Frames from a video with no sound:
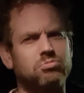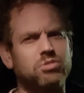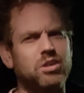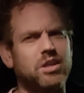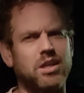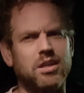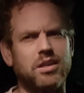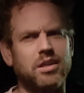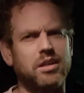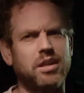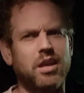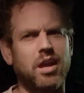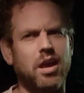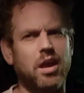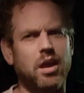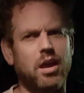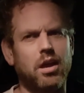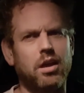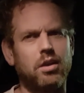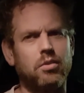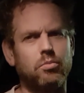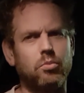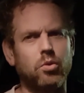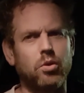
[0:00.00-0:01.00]
really
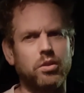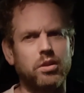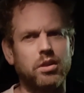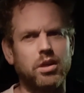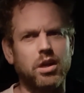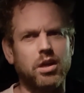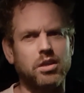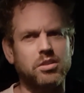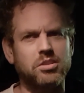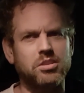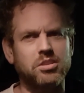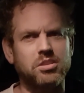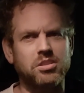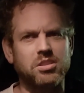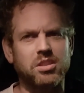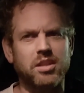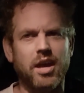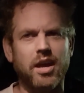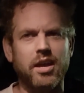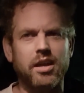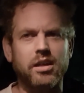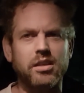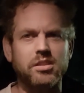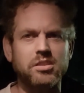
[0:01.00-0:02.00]
care what the answer to
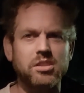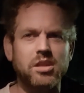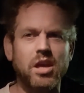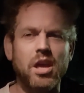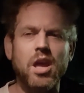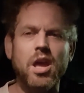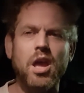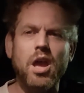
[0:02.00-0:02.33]
that is.